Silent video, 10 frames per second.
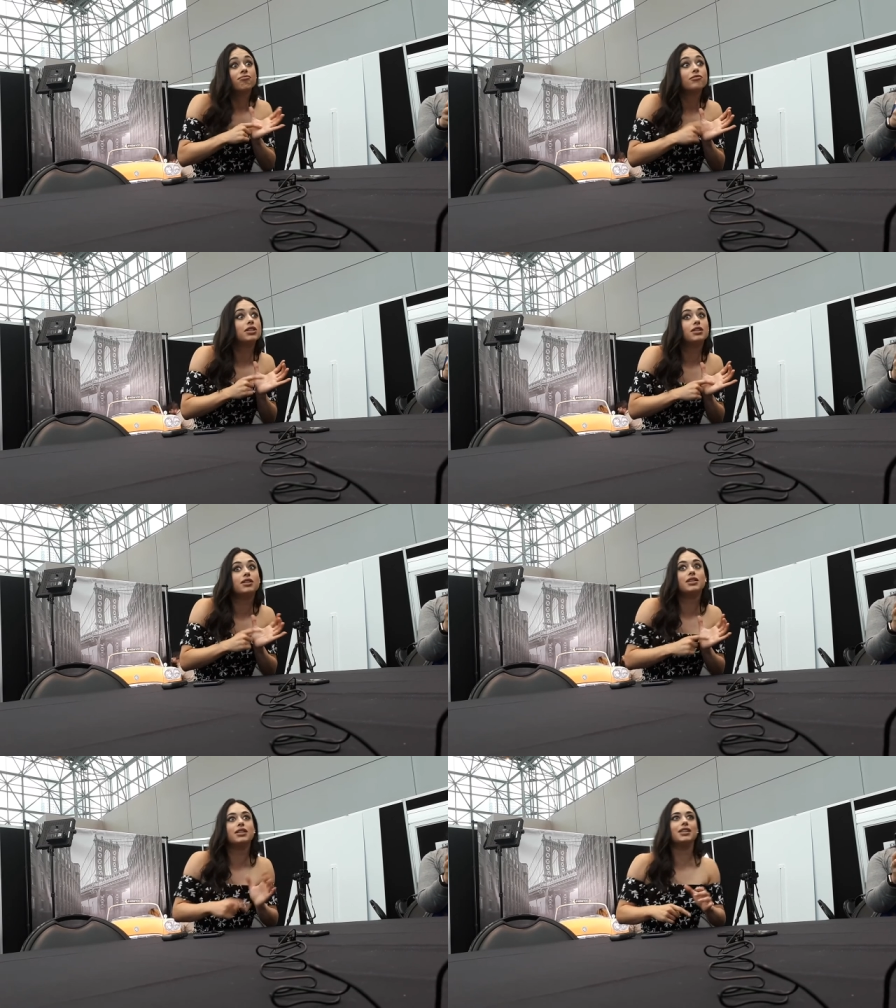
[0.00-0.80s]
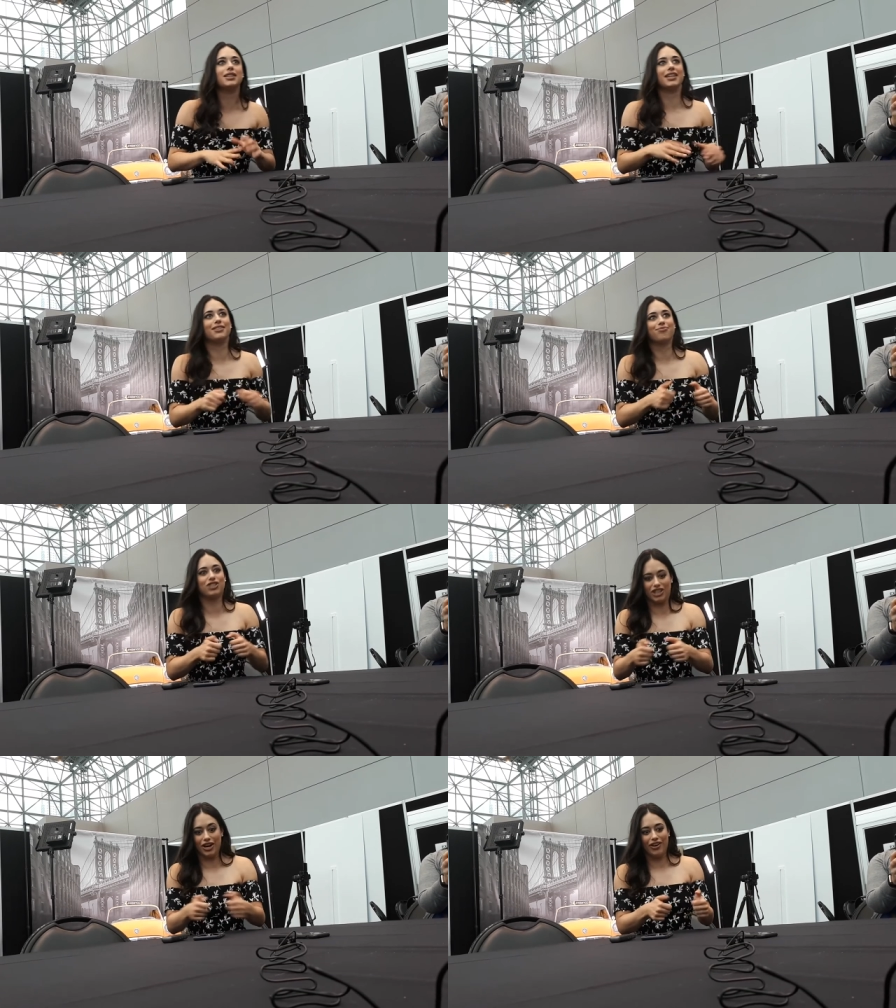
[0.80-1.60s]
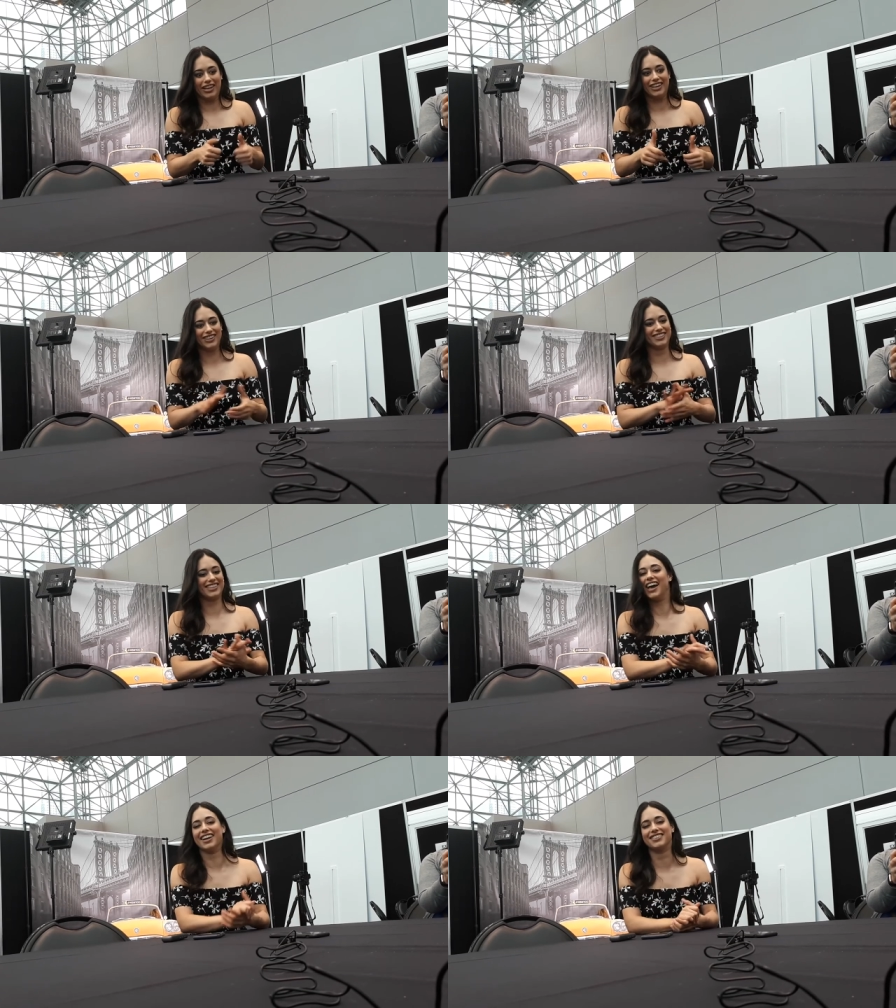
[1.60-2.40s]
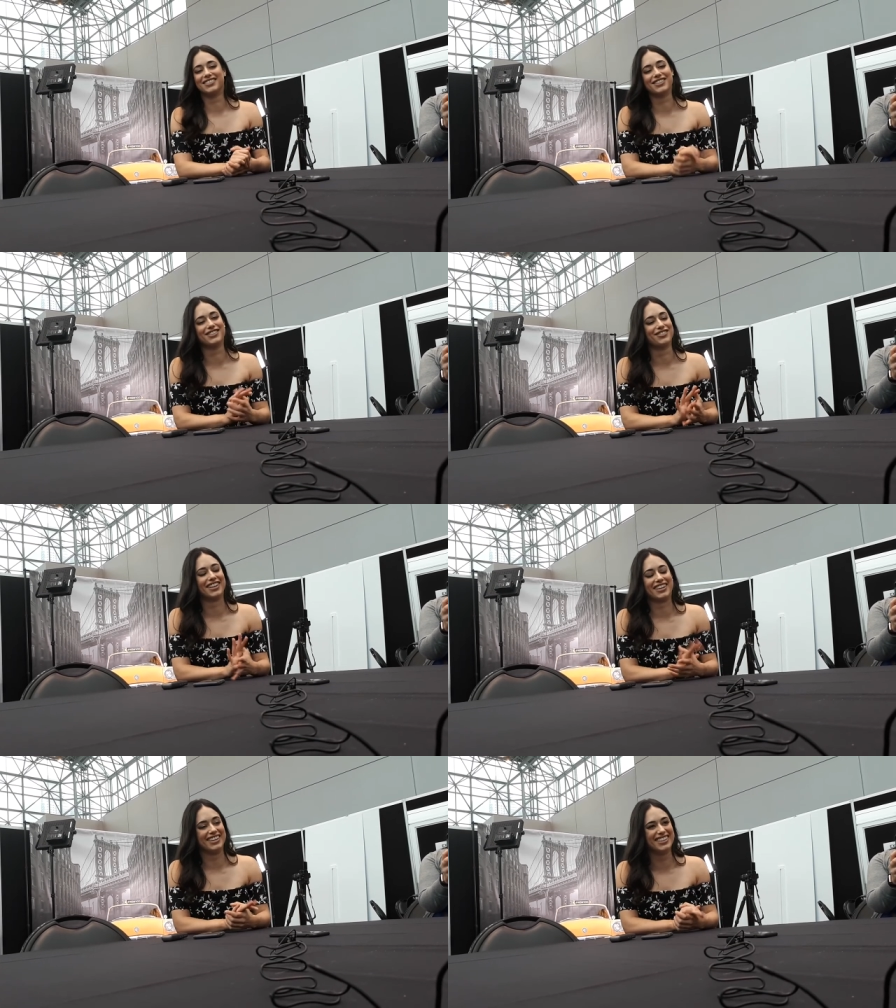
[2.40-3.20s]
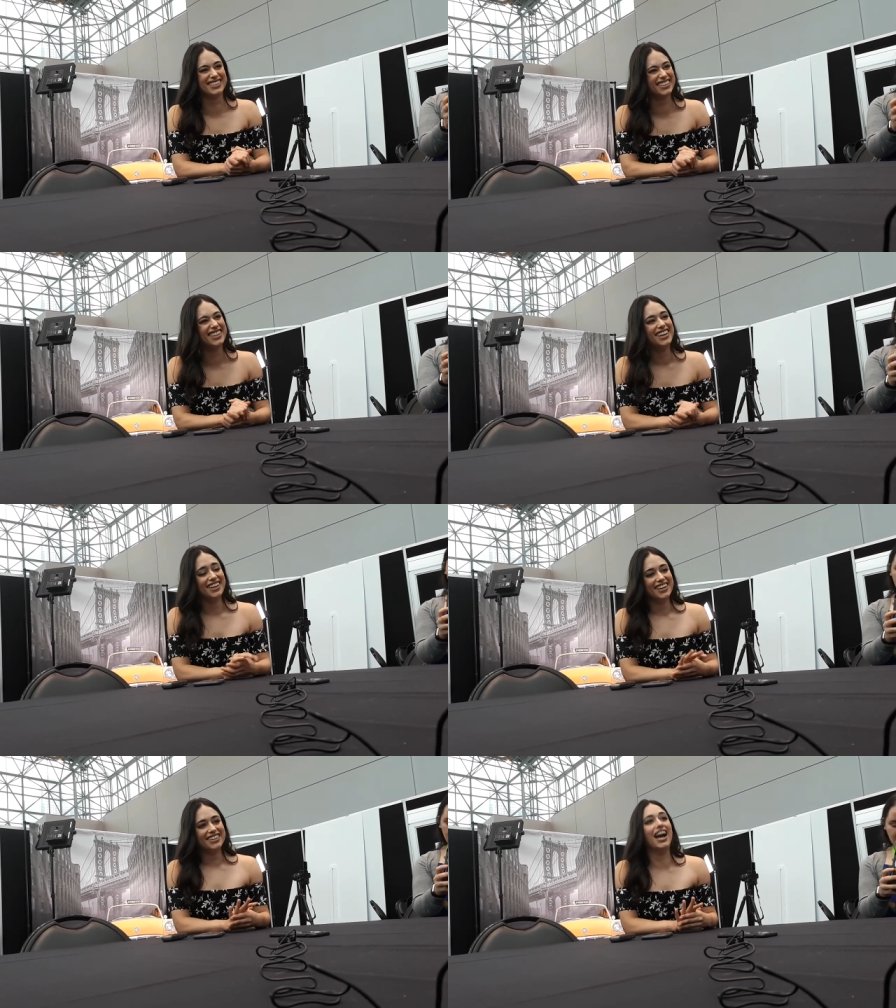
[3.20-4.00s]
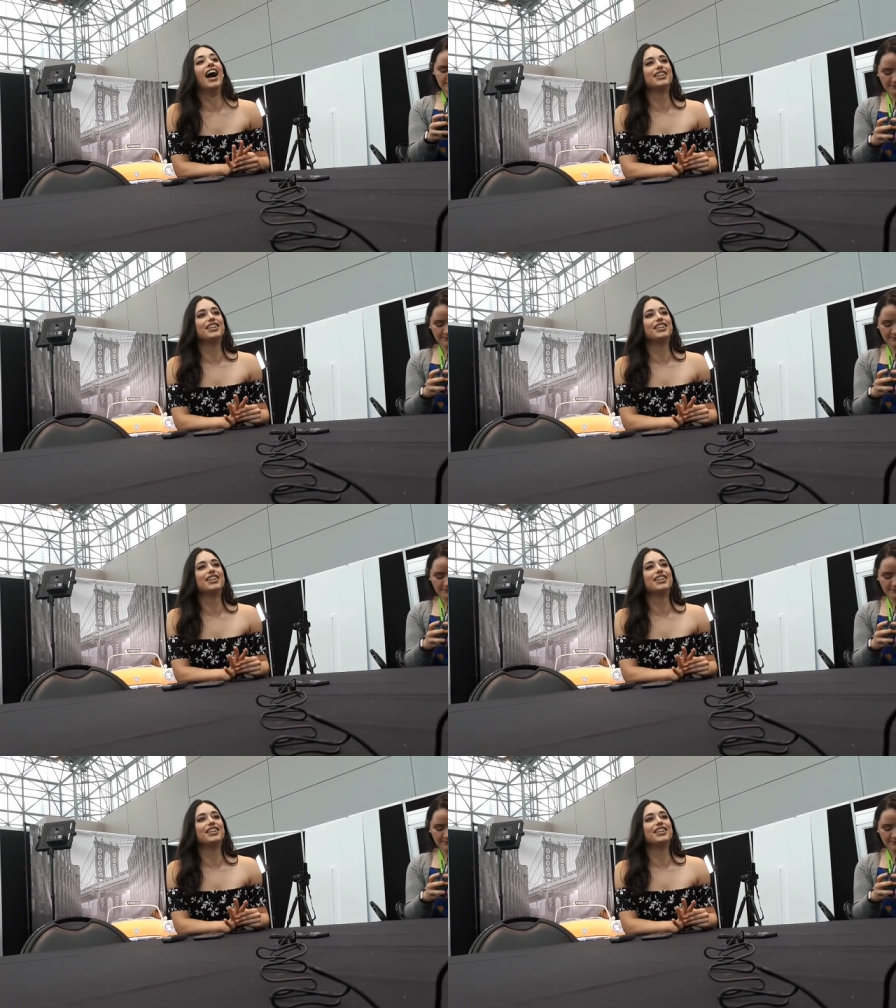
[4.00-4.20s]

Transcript: look, look, look, like sharing it on set. It's just ridiculous. Yeah, I